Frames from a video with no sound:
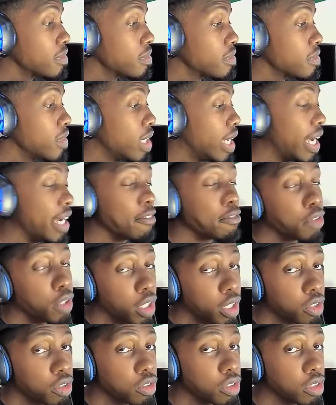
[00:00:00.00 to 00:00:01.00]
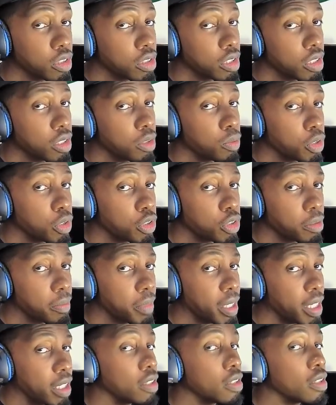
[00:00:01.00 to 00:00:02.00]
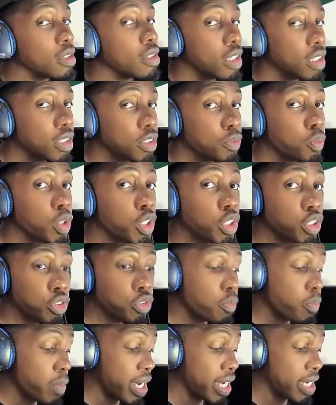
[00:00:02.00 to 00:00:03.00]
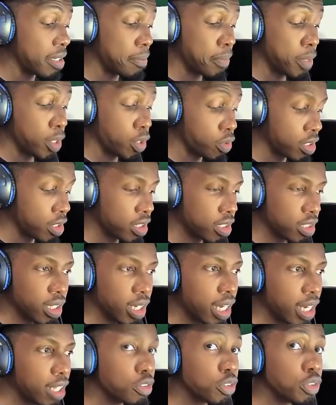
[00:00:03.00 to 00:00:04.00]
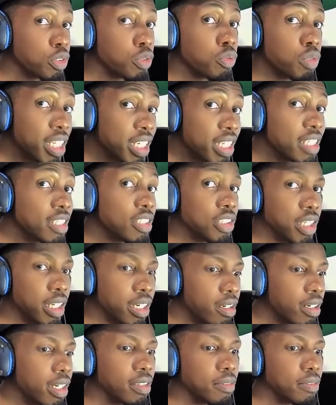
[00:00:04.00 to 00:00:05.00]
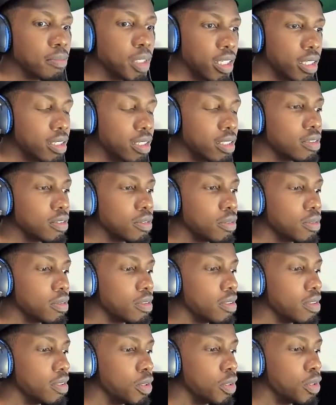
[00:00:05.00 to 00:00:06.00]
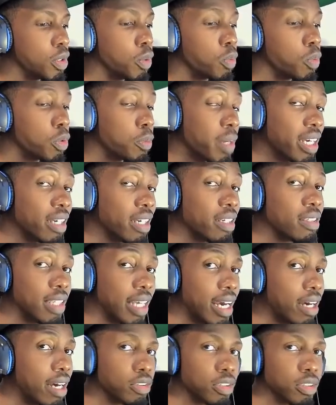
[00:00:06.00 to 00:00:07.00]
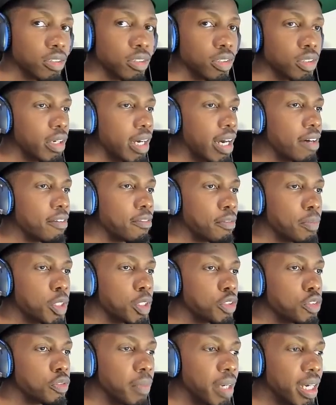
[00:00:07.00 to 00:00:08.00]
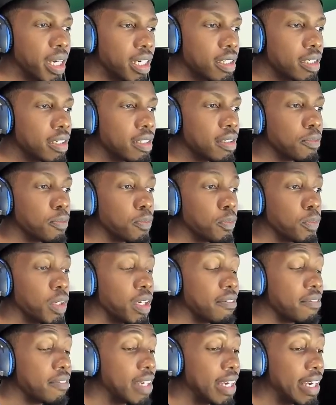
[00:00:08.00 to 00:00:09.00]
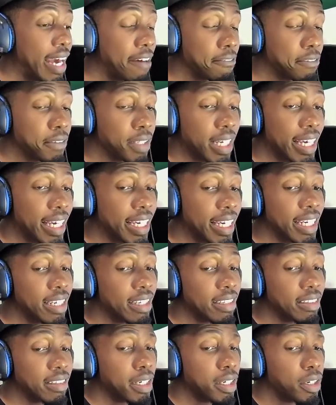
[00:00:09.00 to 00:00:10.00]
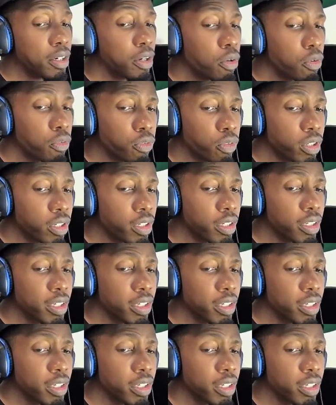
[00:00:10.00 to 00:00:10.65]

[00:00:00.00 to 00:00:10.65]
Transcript: and for others to see what you're making. Because once you're making millions of dollars, you need to share that, because you know, when you're making thousands or however much you're making, if I feel like anything over